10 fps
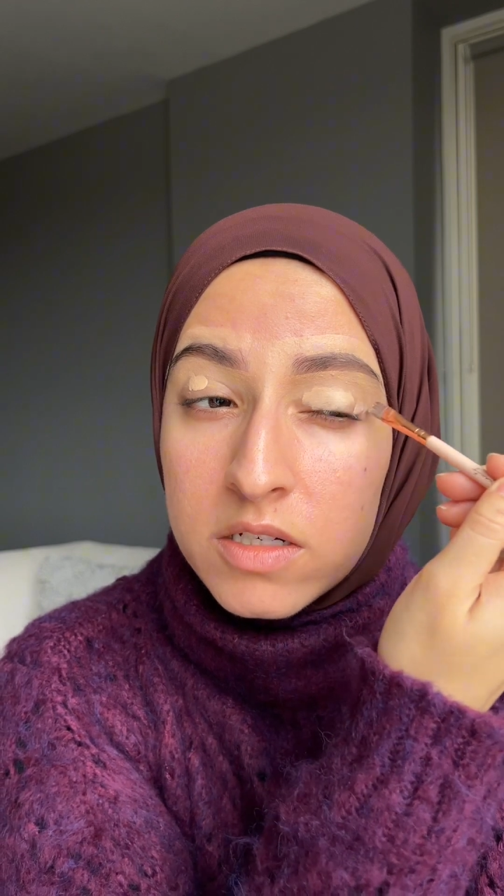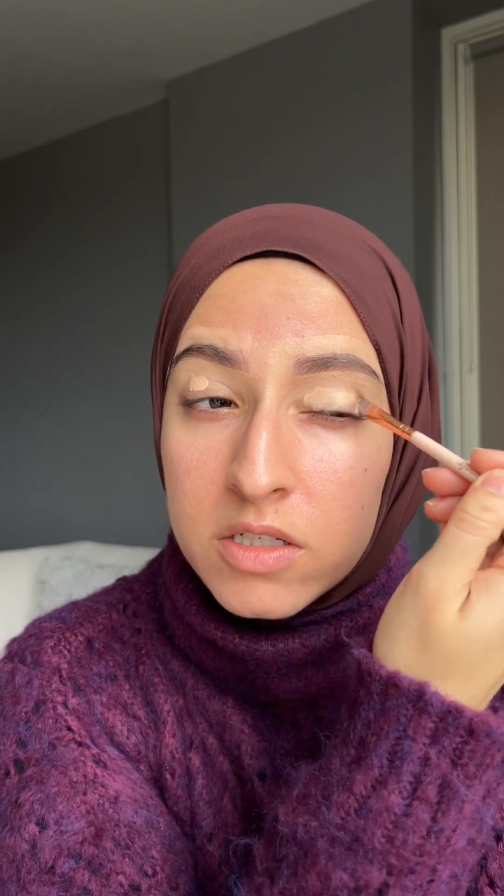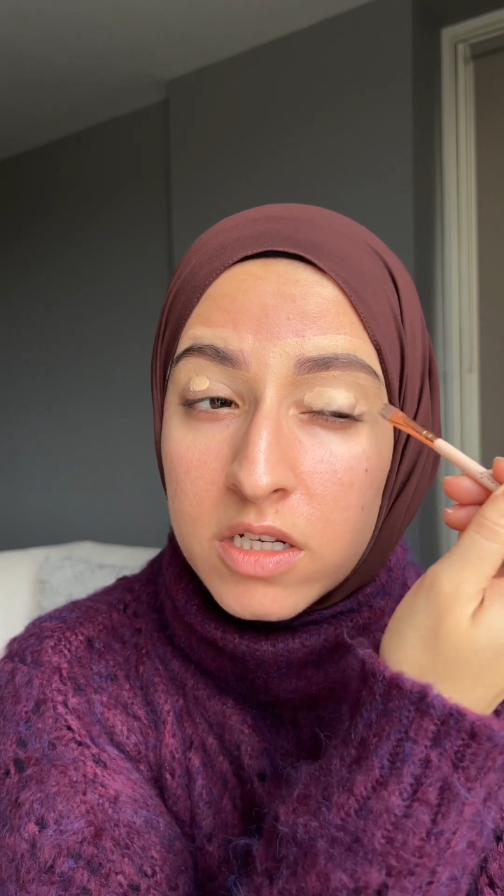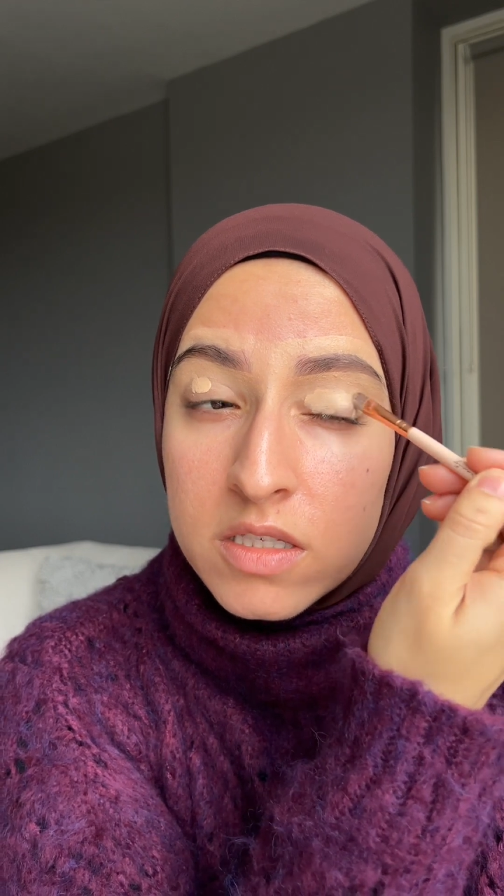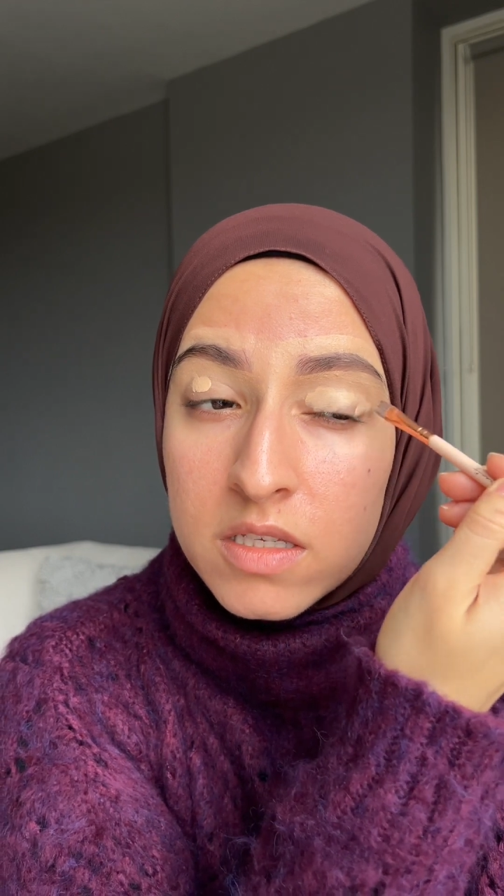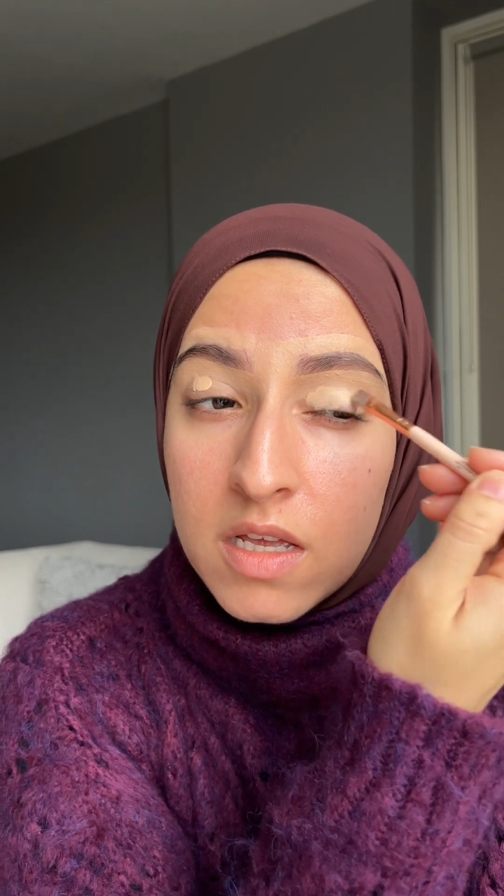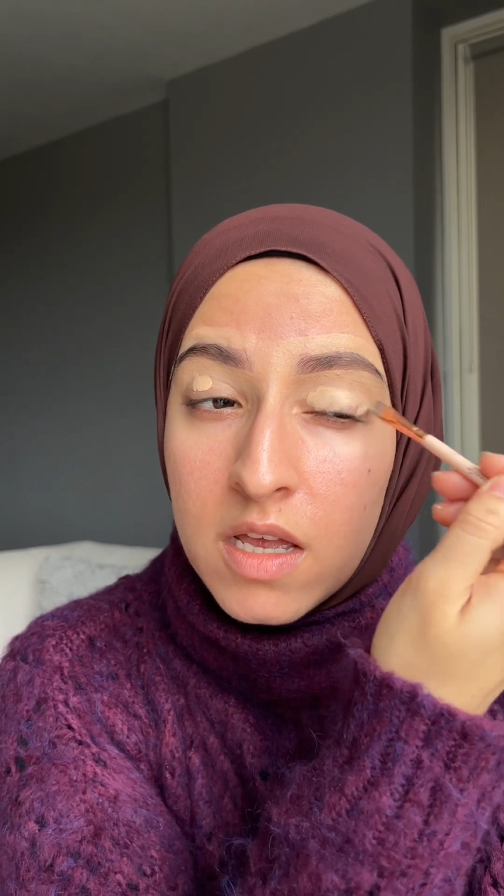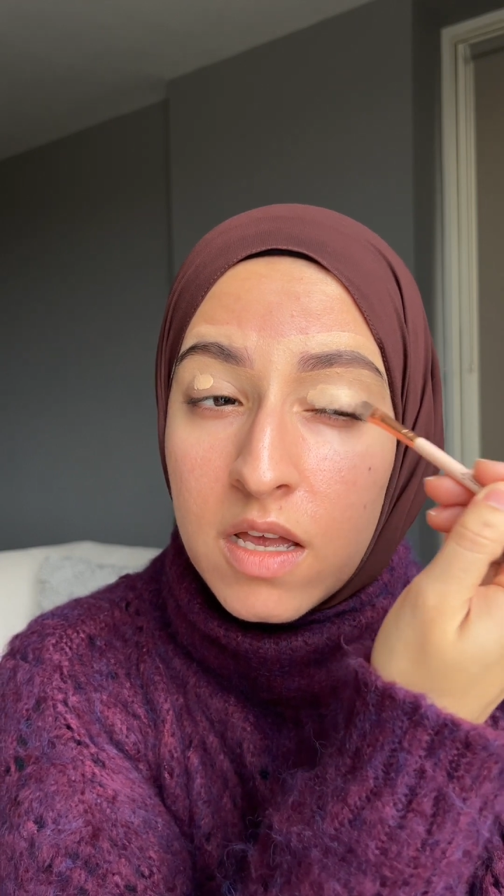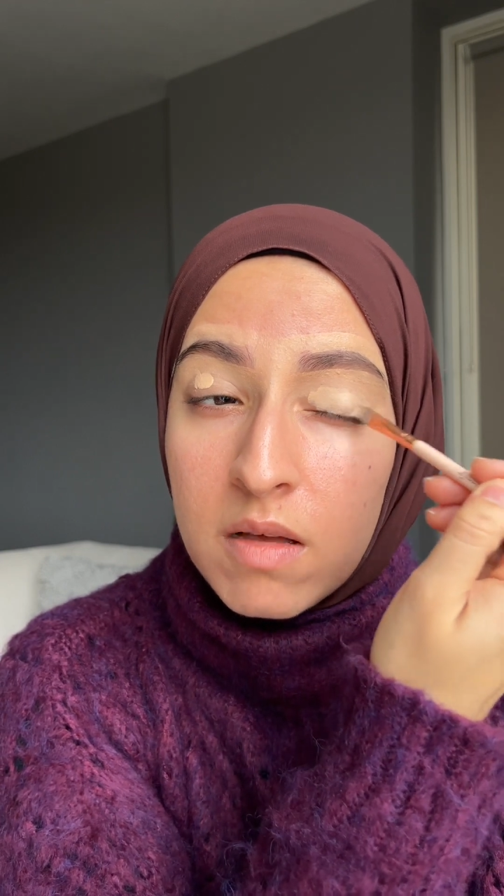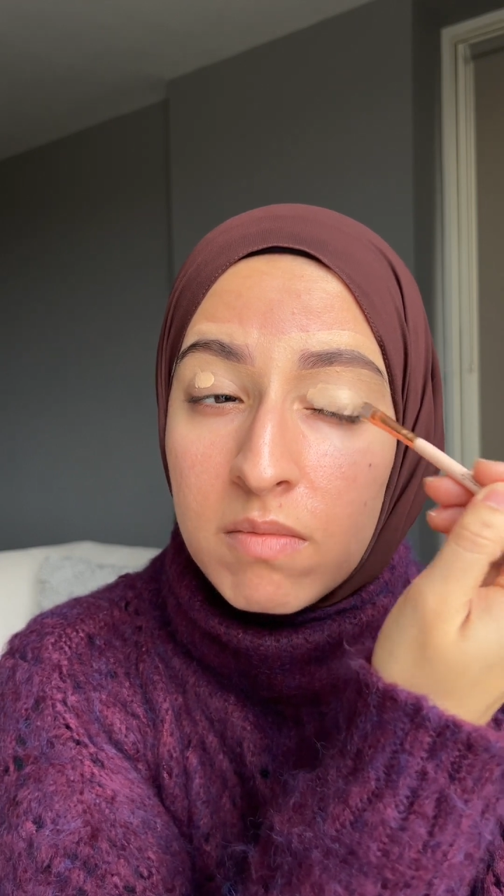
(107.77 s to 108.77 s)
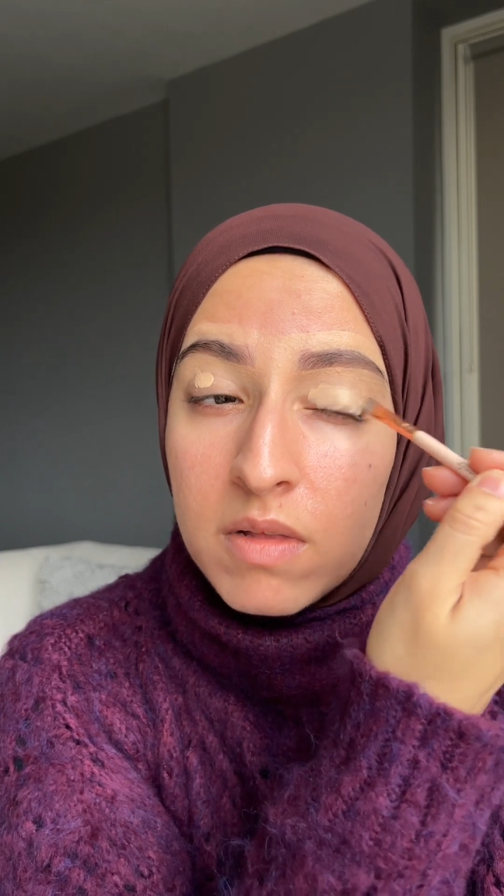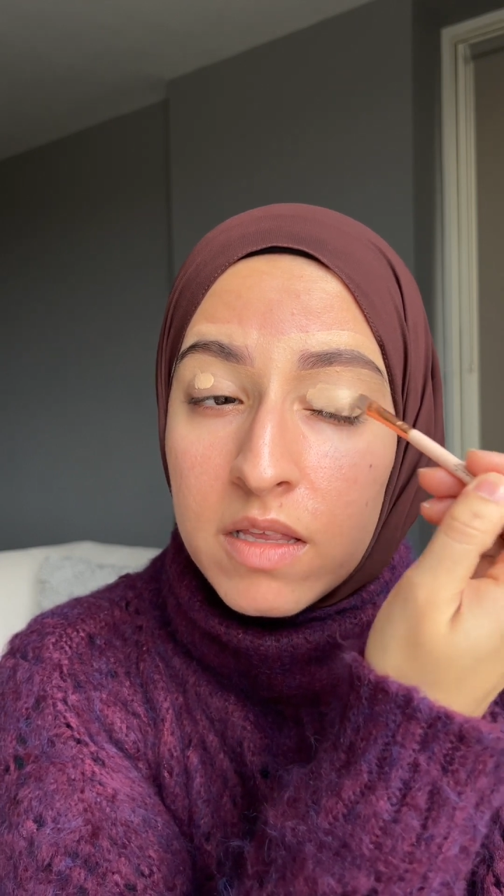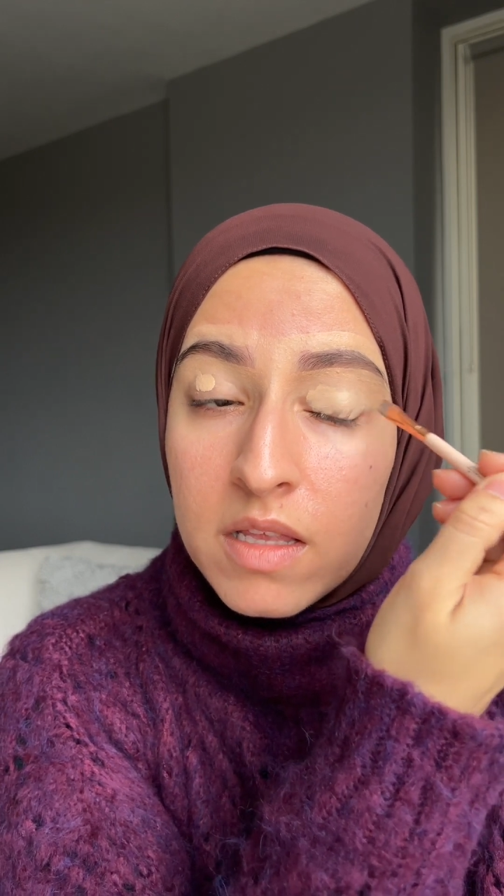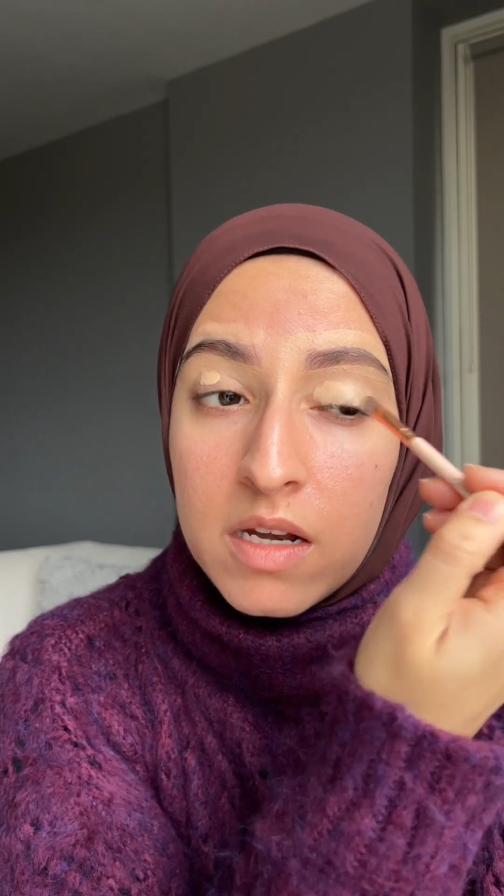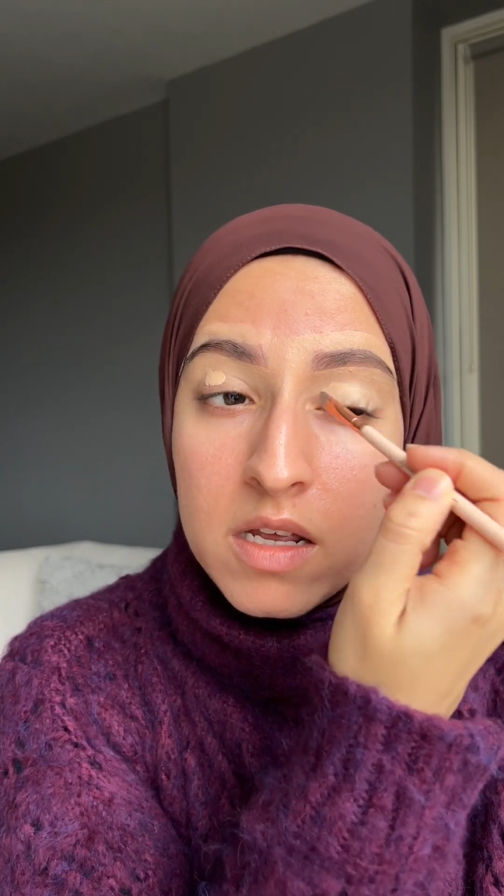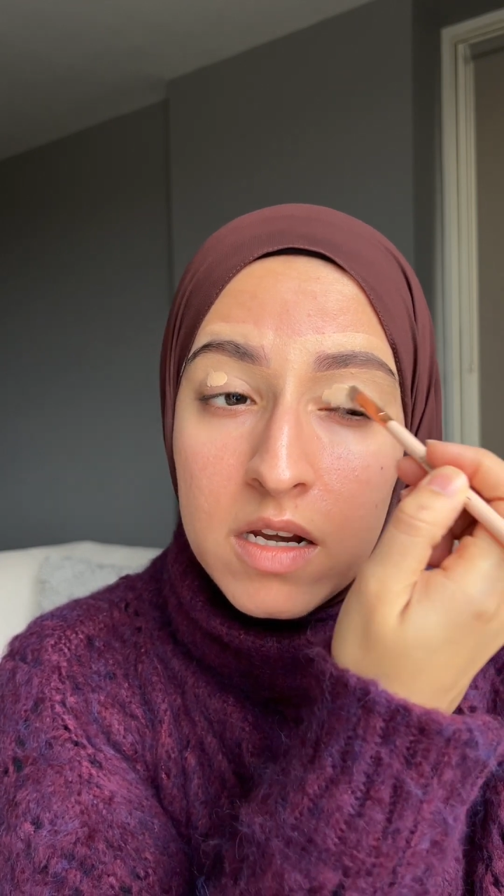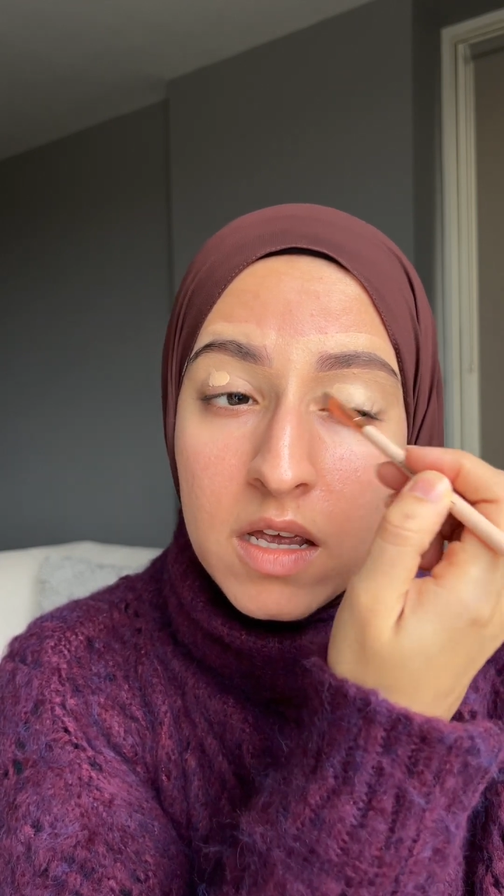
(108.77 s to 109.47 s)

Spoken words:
just blend that in.